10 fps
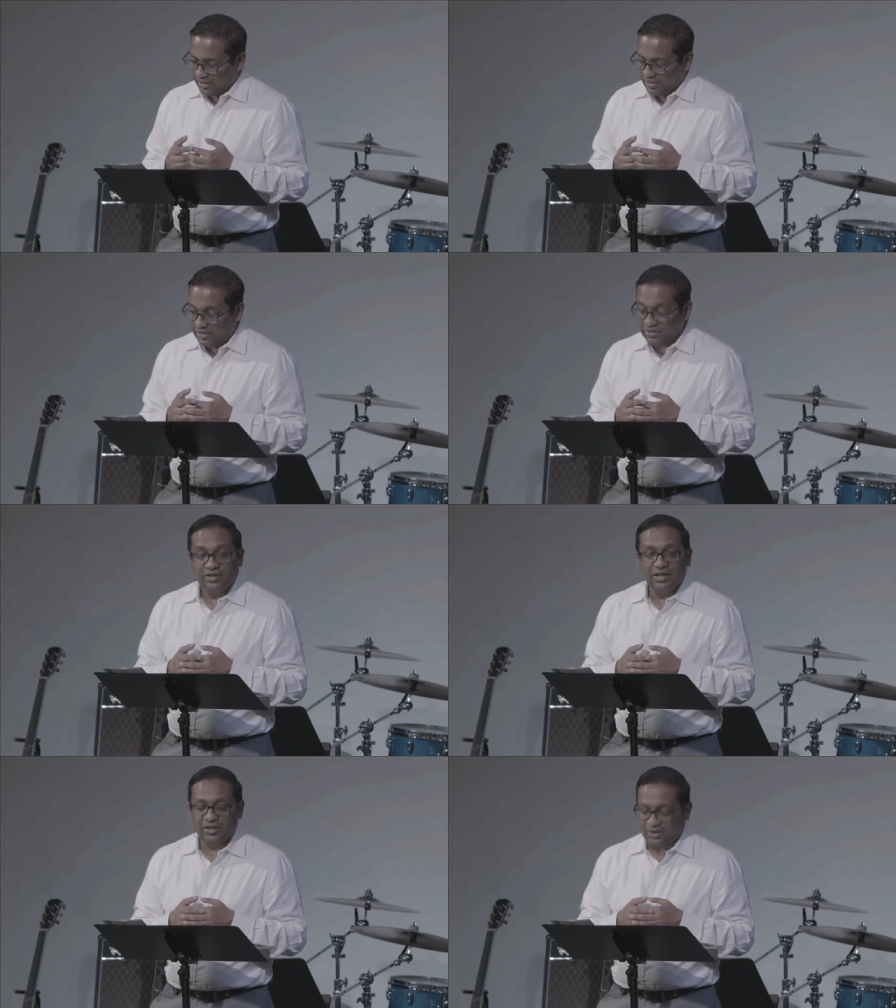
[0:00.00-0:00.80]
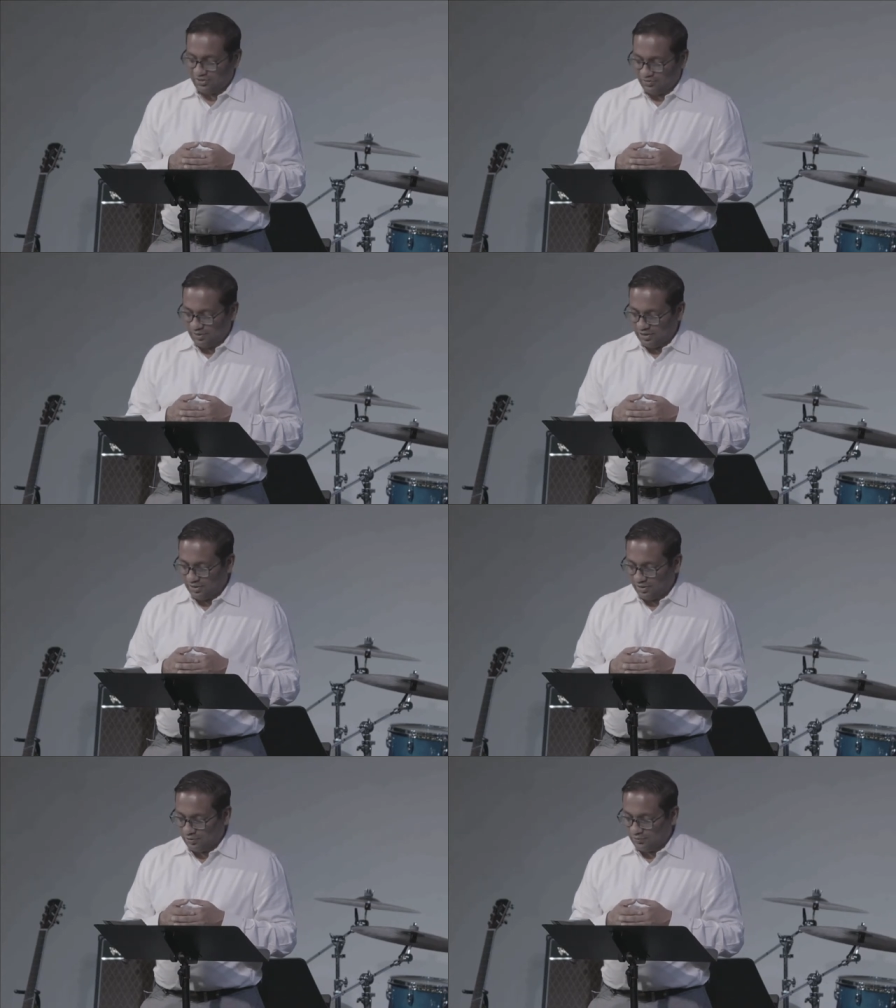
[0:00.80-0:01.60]
He has not left me
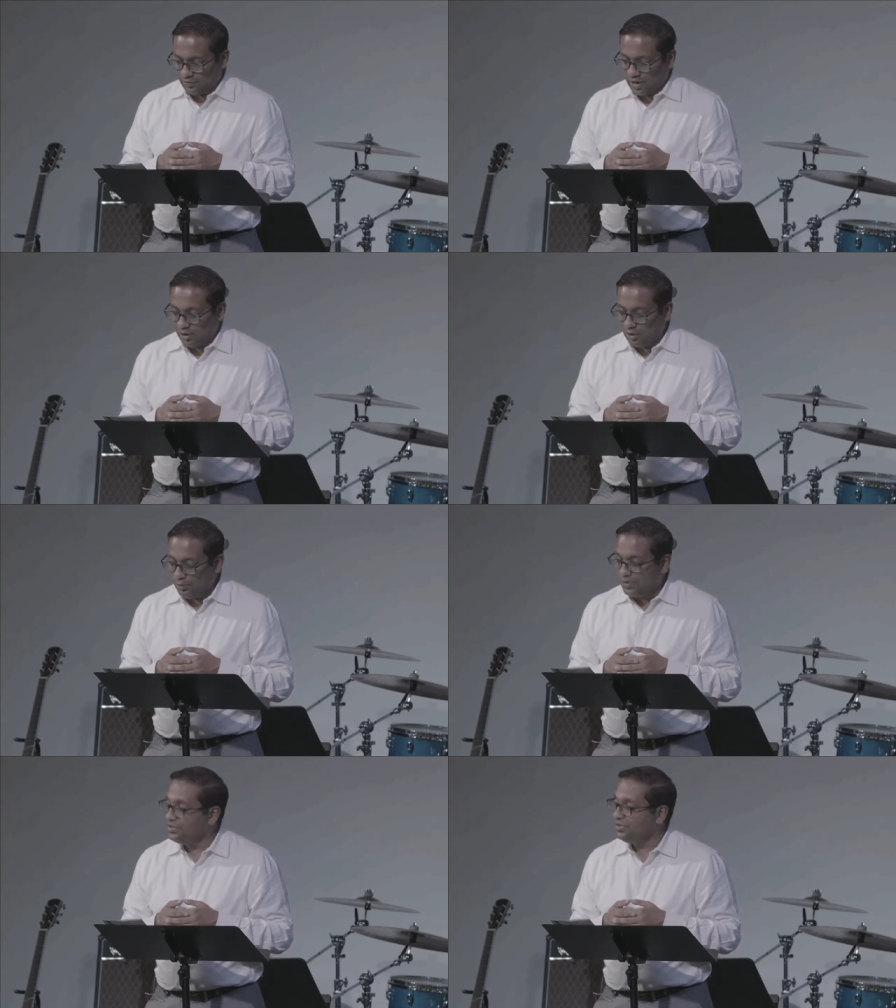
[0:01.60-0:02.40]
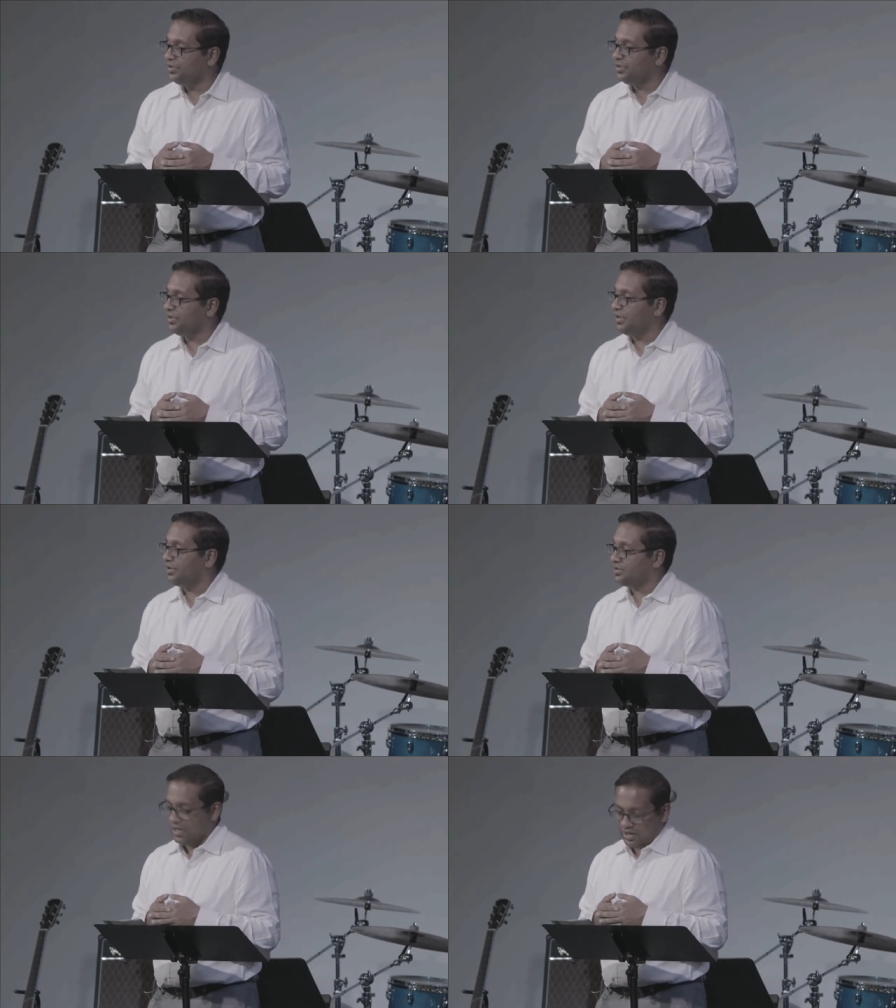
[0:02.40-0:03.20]
alone, for I always do the
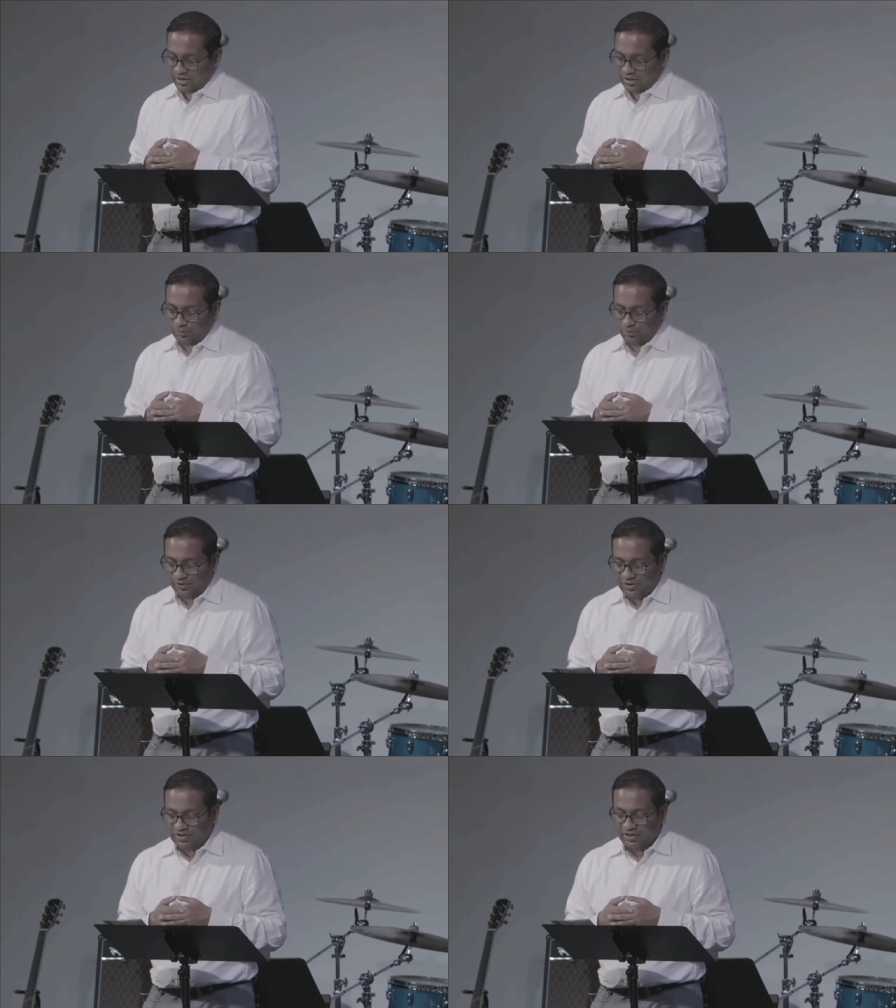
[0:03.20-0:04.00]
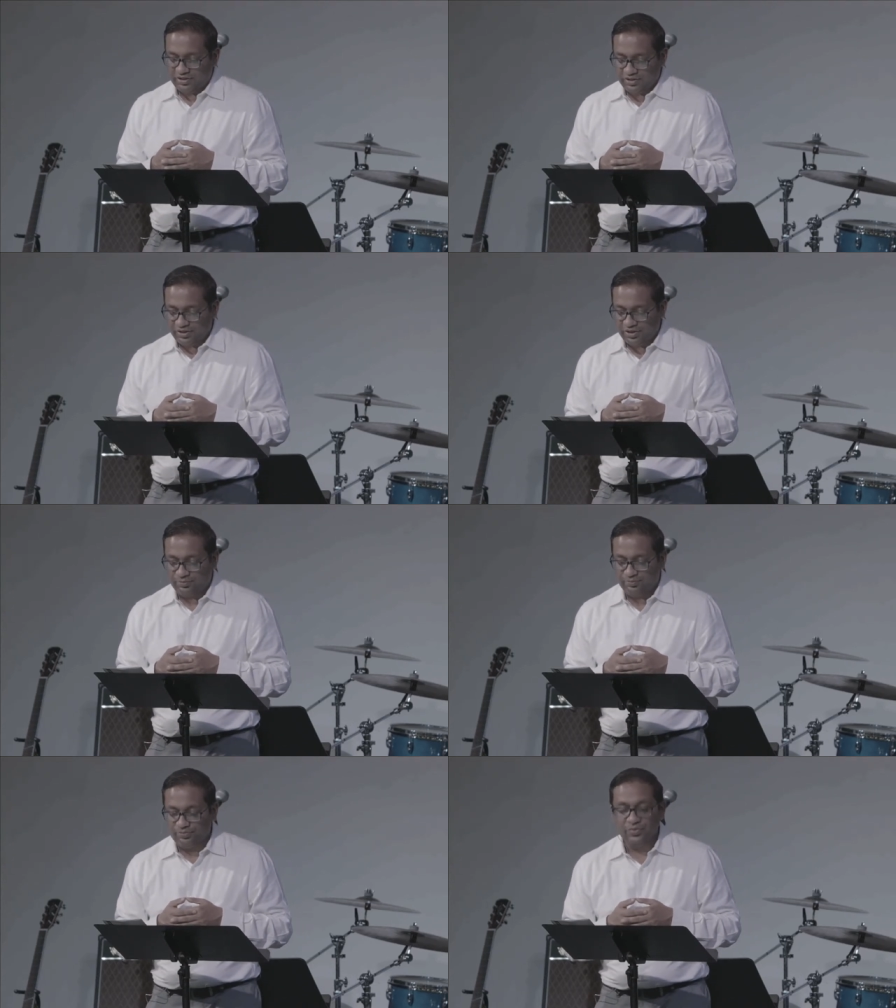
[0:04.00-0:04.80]
things that are pleasing to him.